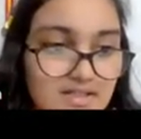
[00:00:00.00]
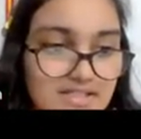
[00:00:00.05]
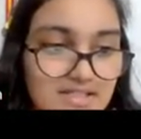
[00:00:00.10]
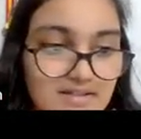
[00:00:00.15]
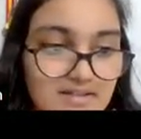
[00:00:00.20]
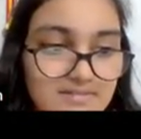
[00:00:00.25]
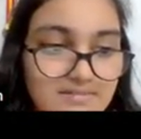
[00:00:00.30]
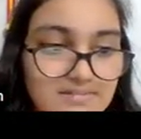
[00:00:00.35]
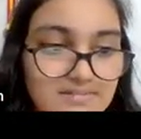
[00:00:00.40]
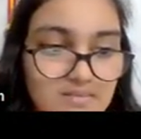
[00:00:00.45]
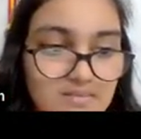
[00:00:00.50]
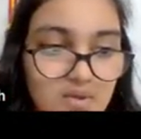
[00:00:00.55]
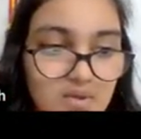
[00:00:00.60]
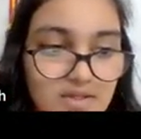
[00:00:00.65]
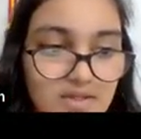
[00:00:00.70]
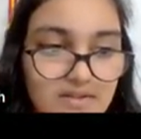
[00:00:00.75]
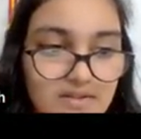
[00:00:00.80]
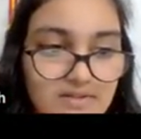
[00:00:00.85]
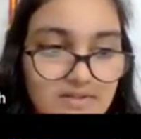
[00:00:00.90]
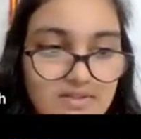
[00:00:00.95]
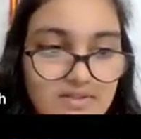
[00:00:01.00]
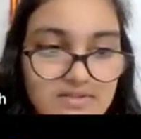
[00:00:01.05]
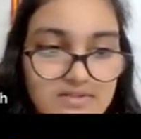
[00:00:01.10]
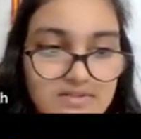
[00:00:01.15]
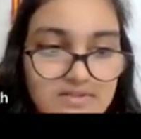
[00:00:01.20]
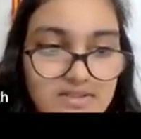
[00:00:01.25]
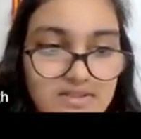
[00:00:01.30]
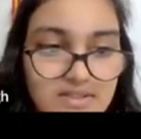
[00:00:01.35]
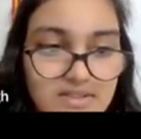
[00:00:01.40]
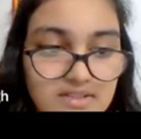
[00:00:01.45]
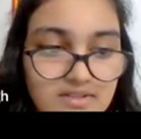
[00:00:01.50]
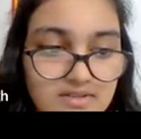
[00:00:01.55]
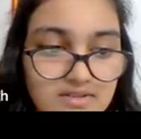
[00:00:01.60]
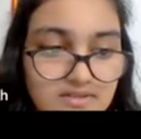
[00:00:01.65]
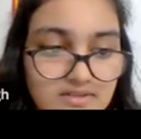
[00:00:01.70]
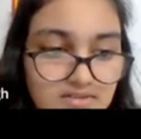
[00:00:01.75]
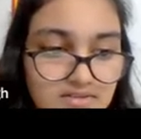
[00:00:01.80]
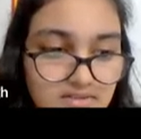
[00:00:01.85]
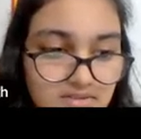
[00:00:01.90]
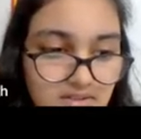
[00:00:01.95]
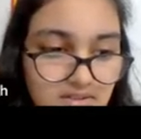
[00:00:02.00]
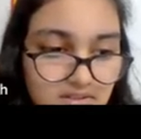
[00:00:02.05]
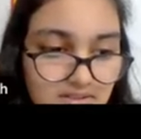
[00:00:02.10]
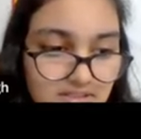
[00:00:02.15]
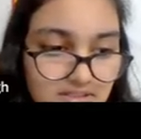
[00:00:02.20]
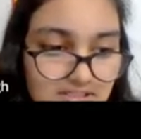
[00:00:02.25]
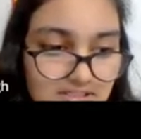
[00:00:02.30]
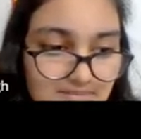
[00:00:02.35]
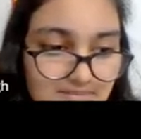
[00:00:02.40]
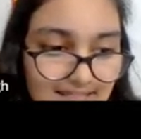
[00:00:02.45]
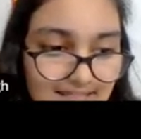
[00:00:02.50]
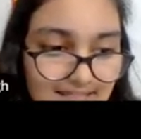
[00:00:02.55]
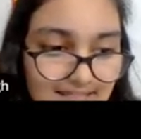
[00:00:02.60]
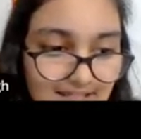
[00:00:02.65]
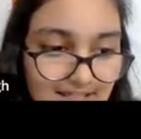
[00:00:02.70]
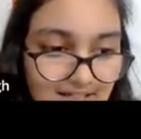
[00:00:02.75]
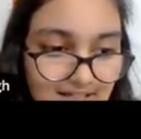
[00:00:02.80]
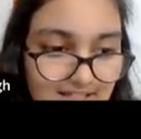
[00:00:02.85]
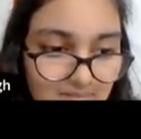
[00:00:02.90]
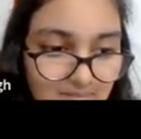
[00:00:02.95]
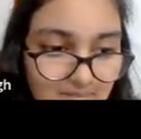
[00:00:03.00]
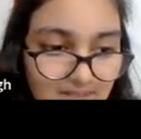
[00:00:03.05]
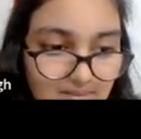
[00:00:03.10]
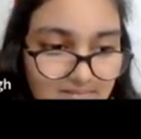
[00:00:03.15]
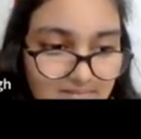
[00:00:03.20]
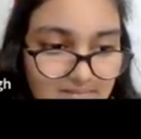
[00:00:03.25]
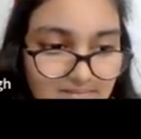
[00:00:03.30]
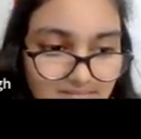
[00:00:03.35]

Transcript: See, here, here is padding here as well.